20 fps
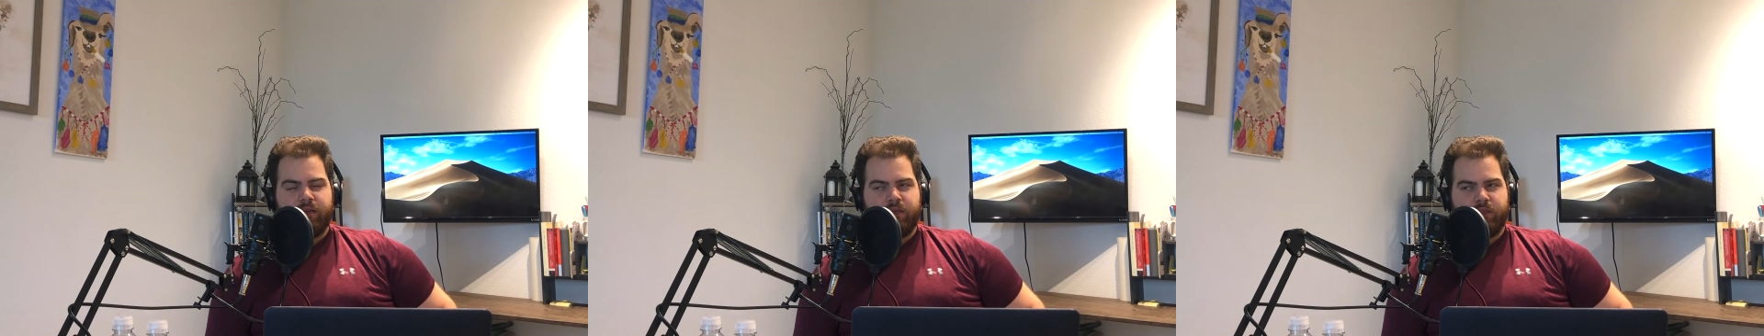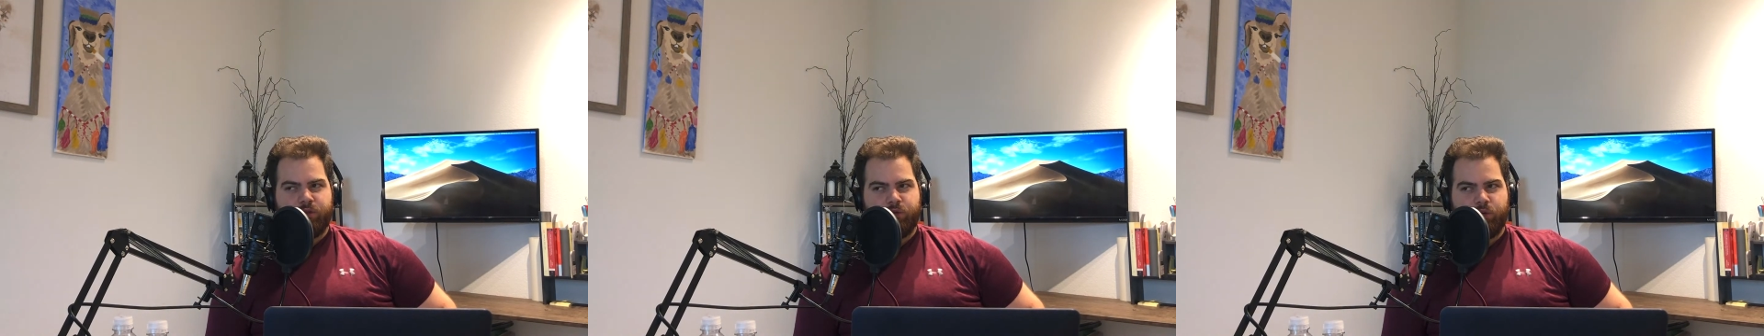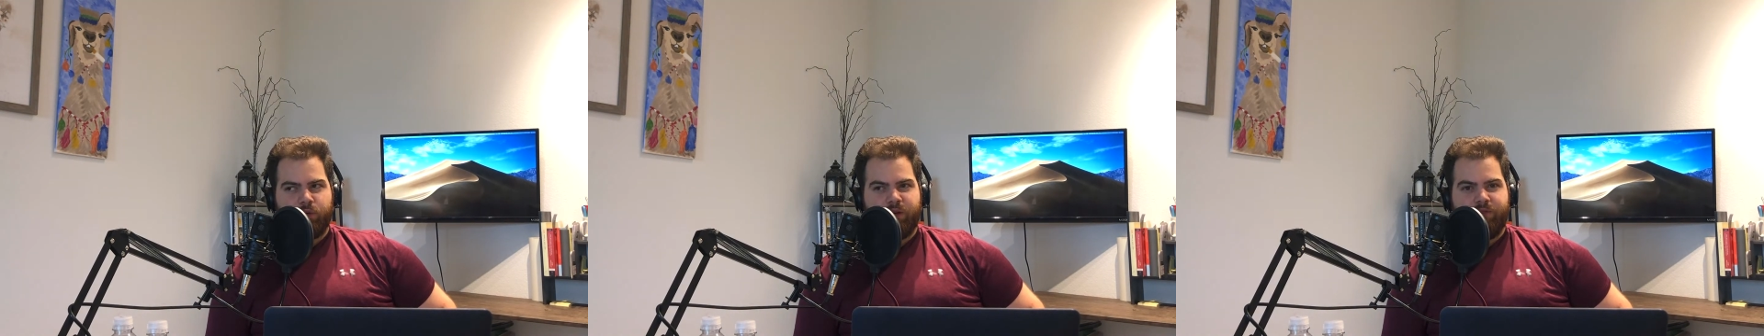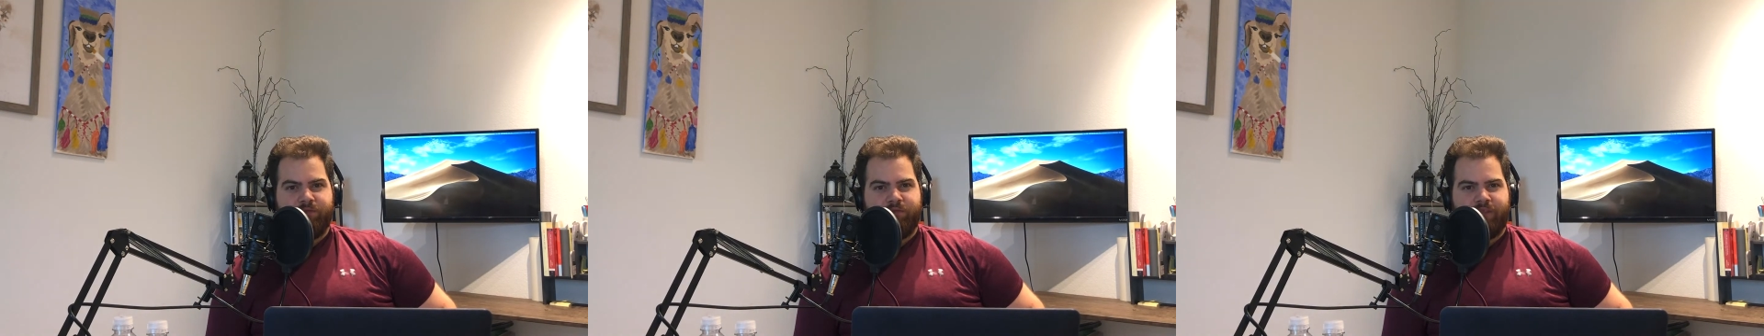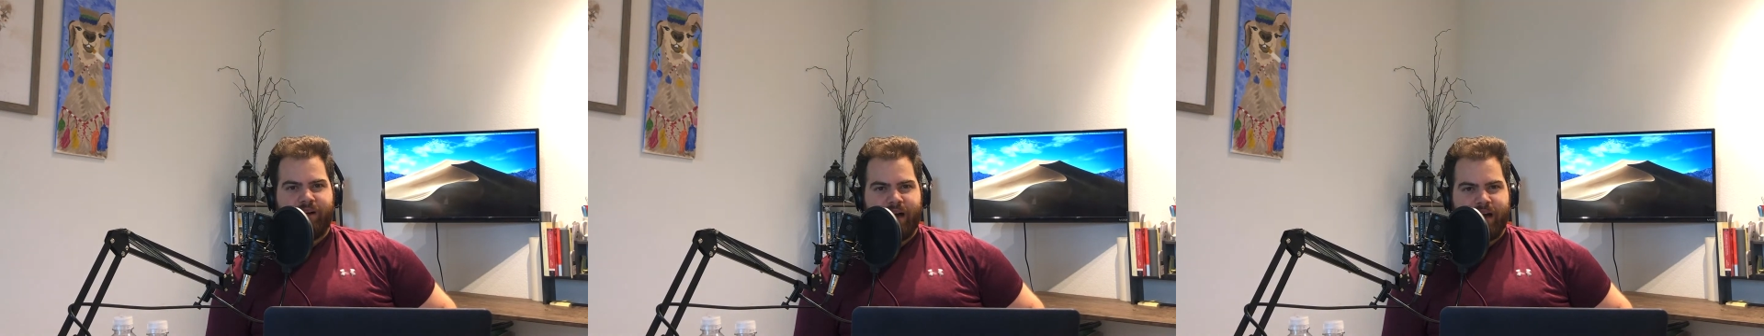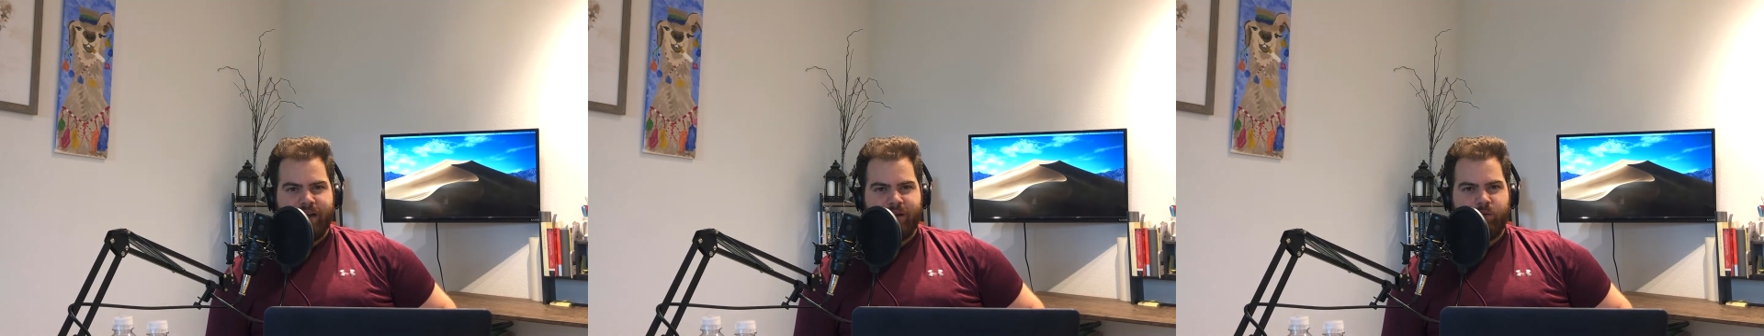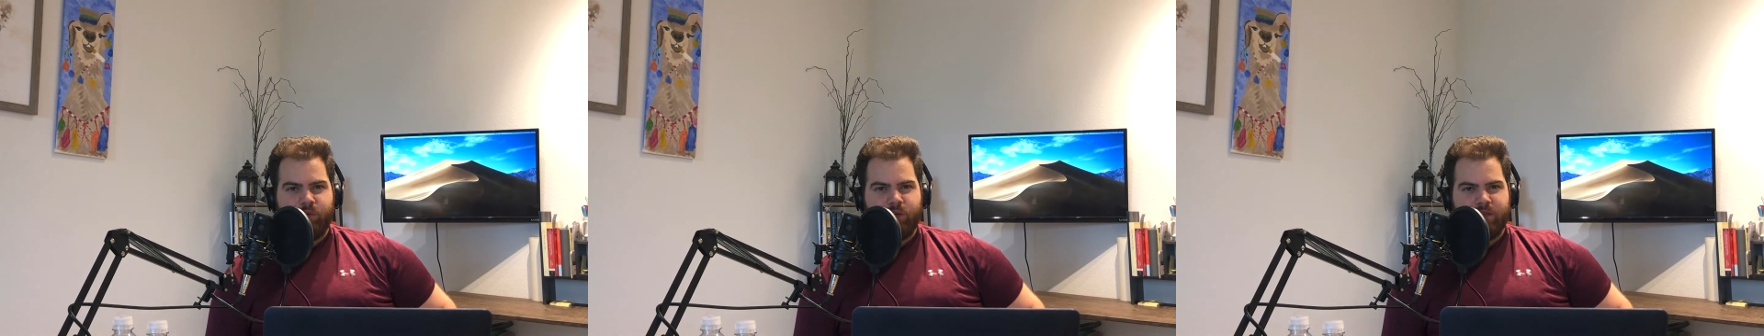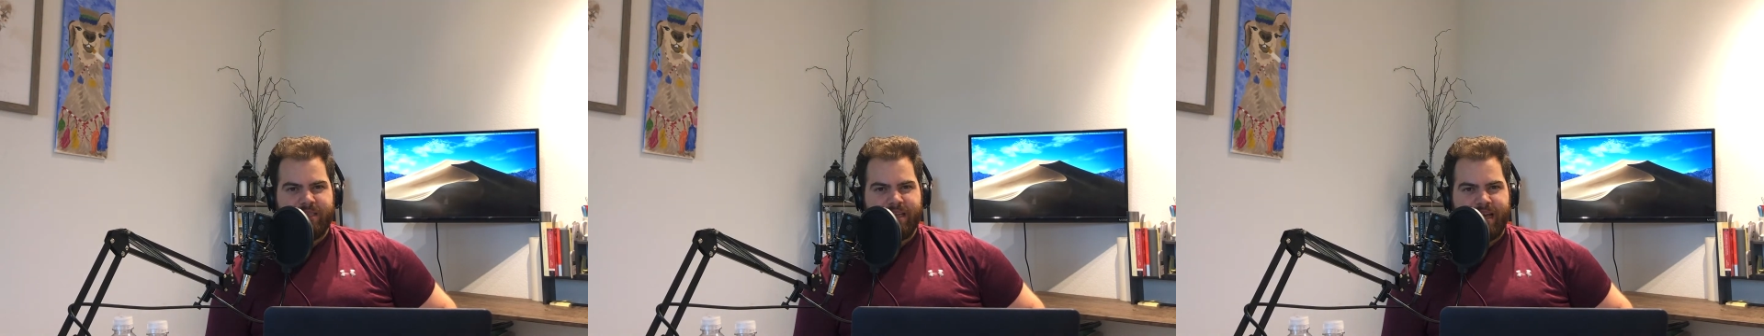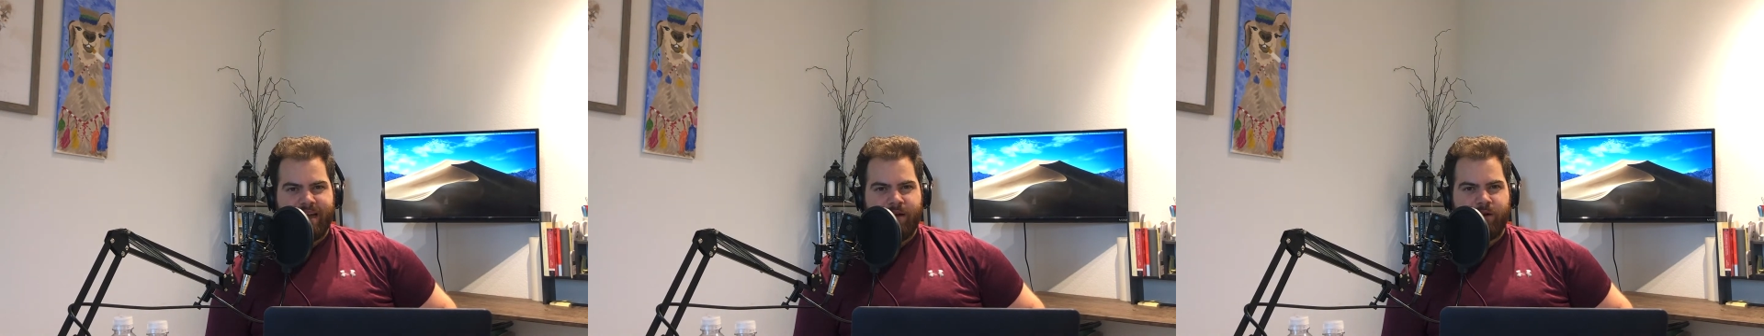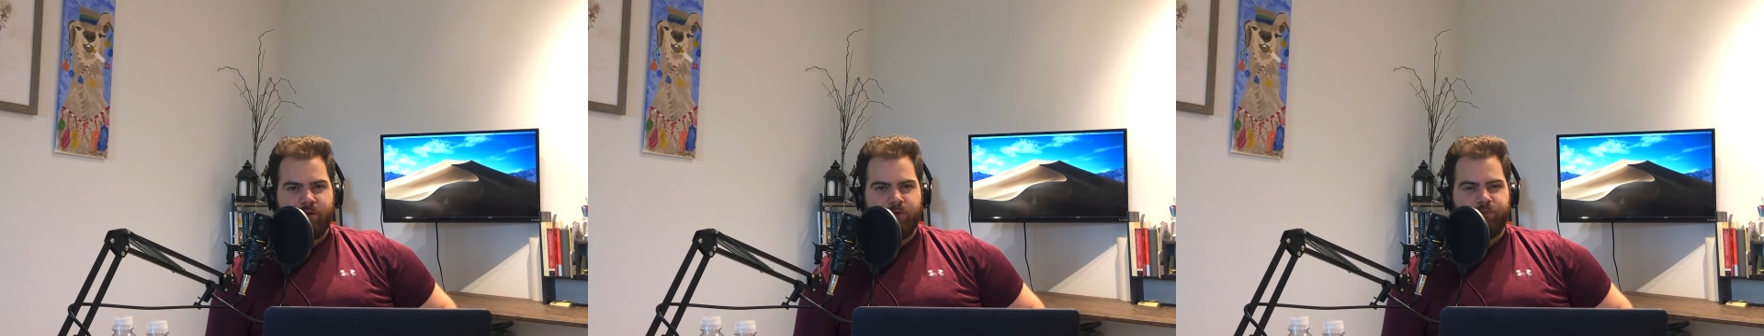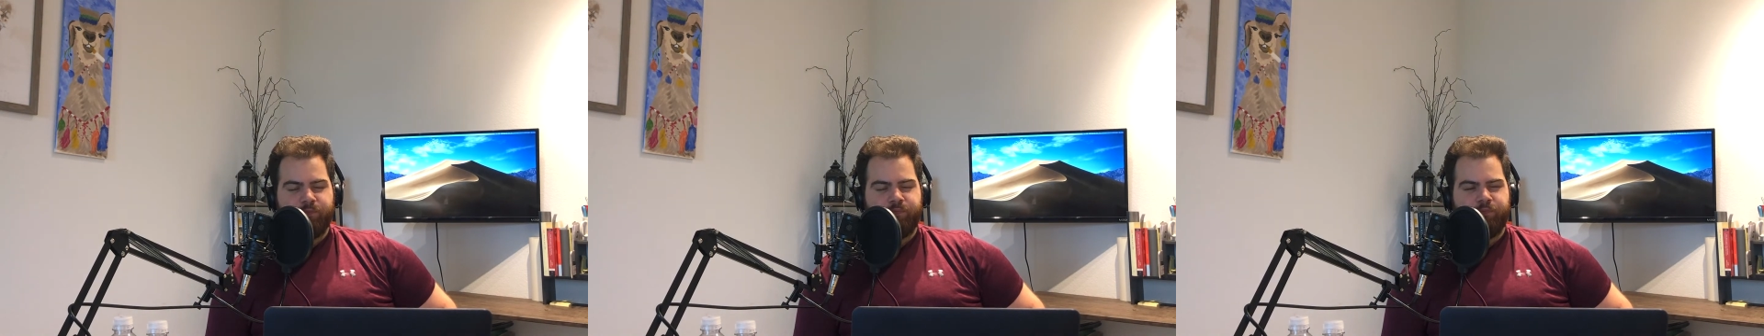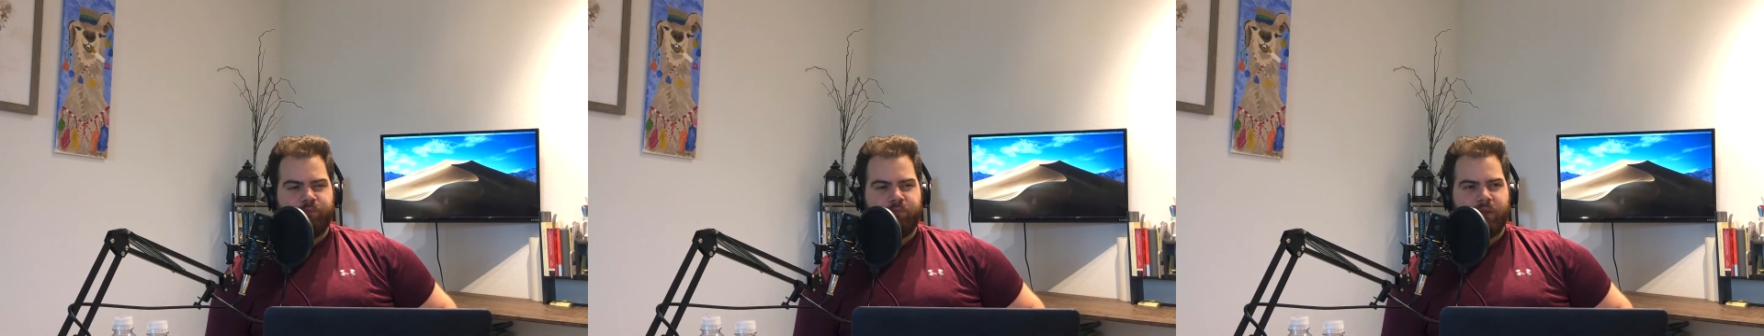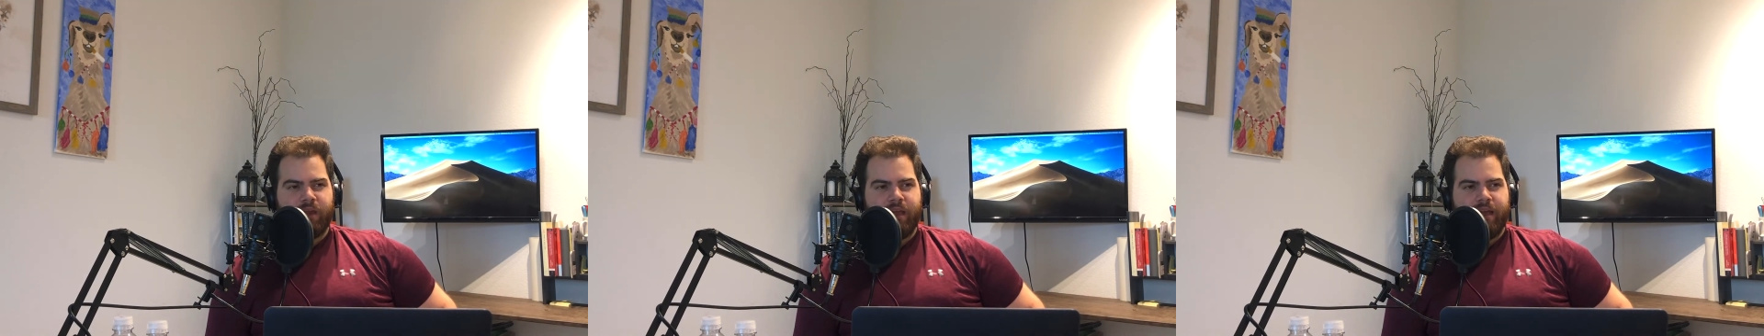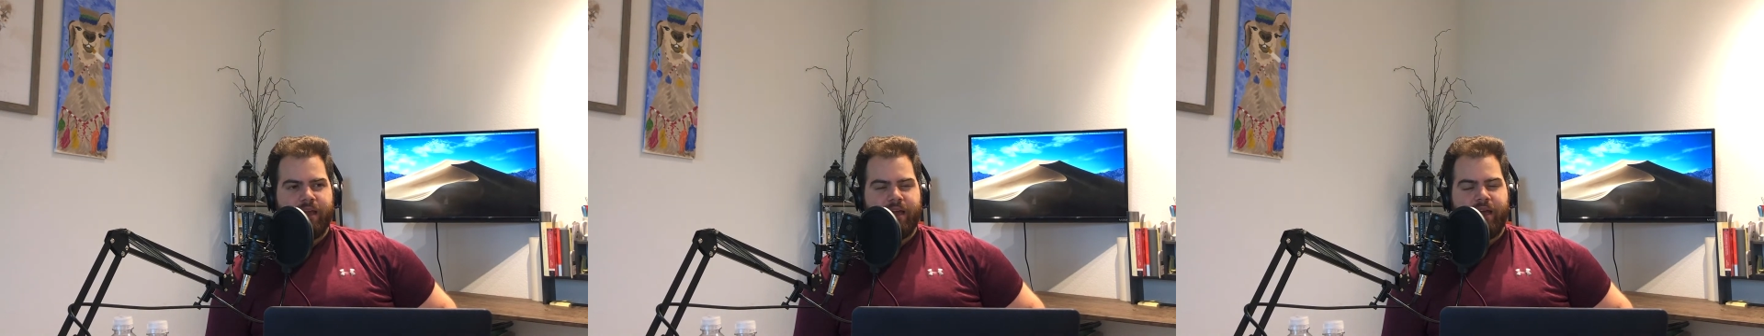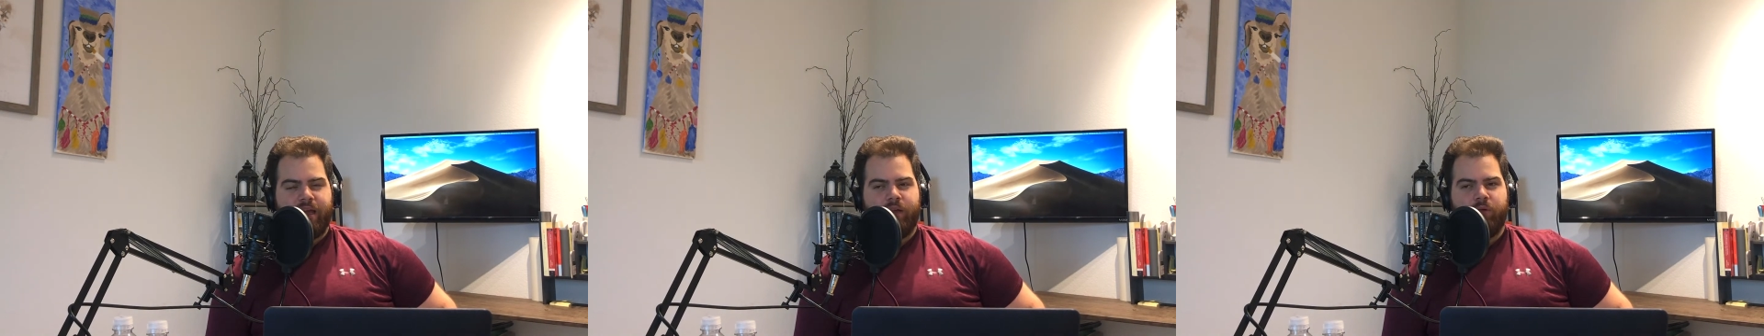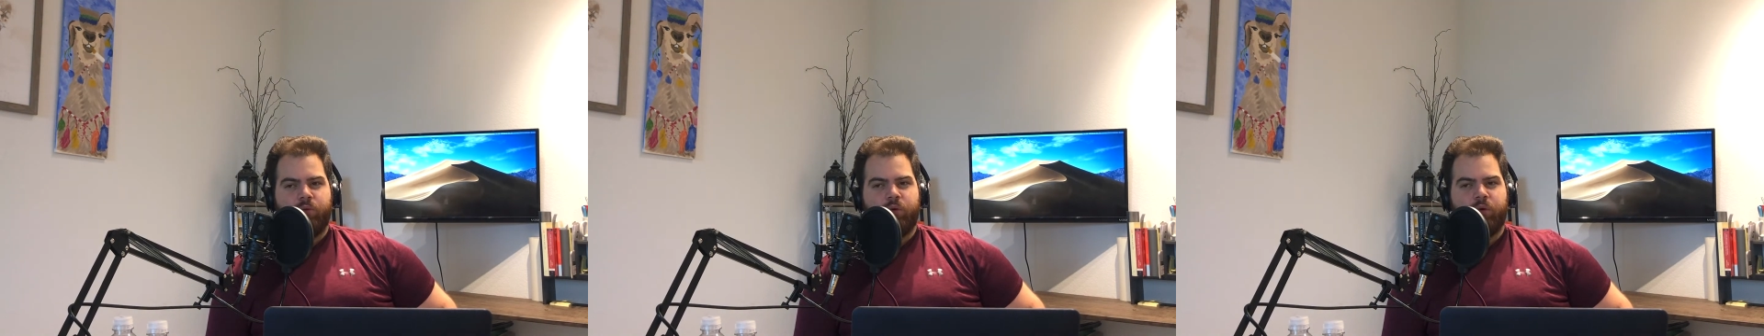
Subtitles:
is when Vine was out. And